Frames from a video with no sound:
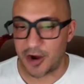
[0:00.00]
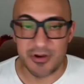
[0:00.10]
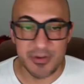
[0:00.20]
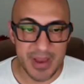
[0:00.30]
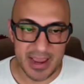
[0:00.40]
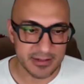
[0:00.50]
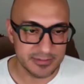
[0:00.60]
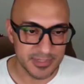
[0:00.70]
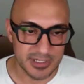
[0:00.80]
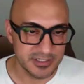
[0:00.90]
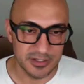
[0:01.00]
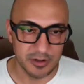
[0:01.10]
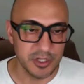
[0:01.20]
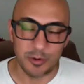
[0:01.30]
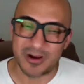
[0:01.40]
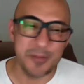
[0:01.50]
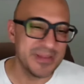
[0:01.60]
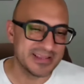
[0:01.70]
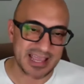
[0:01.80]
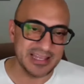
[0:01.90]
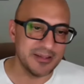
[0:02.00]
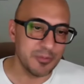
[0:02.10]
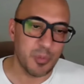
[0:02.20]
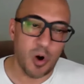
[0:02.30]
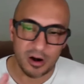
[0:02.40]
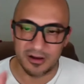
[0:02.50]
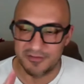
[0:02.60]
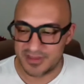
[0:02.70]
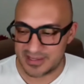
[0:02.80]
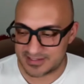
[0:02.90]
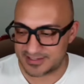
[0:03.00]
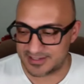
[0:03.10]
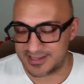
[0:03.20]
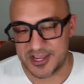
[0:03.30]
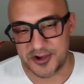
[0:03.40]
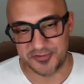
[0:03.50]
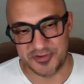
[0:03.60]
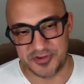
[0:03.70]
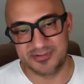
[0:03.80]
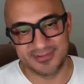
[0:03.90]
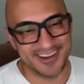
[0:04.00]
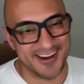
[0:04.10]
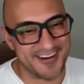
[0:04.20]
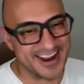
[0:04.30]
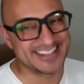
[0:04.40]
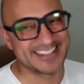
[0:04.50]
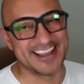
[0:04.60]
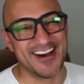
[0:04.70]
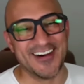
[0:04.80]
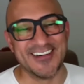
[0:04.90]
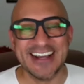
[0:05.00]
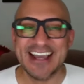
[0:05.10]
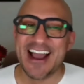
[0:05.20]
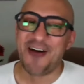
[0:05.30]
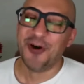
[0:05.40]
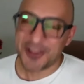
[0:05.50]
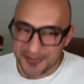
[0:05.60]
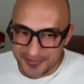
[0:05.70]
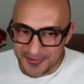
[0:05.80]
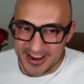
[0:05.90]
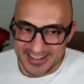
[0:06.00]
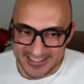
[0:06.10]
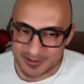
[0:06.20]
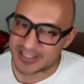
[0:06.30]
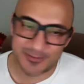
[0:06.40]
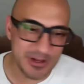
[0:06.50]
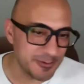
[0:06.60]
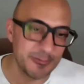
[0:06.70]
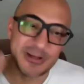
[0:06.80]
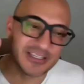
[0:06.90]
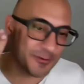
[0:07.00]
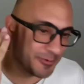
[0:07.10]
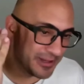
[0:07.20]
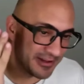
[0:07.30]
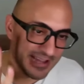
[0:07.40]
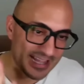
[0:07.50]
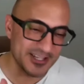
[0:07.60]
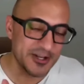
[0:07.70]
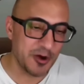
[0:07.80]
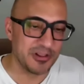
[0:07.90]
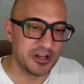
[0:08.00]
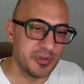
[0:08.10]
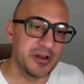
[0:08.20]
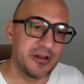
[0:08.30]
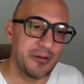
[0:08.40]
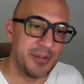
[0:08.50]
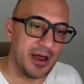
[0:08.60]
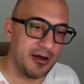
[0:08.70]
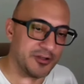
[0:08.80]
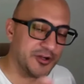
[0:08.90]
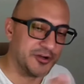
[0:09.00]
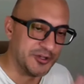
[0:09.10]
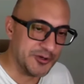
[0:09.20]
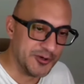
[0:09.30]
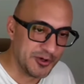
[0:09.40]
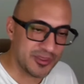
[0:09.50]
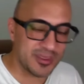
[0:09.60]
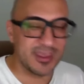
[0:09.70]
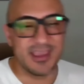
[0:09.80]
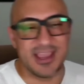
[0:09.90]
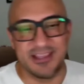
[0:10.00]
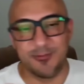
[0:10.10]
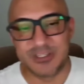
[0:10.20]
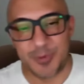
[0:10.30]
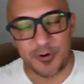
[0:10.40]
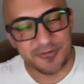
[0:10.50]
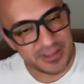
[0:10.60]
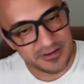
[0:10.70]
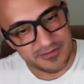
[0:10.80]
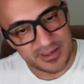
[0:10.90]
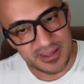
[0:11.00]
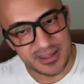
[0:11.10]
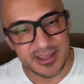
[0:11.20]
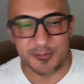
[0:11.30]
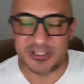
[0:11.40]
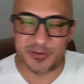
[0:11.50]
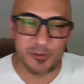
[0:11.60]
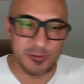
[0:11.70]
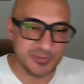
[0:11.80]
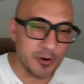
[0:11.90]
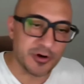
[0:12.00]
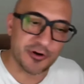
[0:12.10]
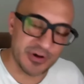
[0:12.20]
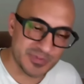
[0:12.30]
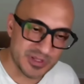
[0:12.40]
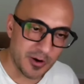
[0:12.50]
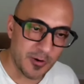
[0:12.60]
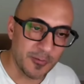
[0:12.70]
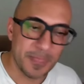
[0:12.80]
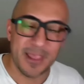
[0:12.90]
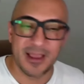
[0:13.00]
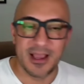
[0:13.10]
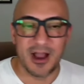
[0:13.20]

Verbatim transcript: uh, hurry back. Because, you know, you don't want to miss any part of this interview. All right. So what are your friends? Because we we we got to know a little bit about your youth. And then we spoke VeVe. We, we spoke crypto.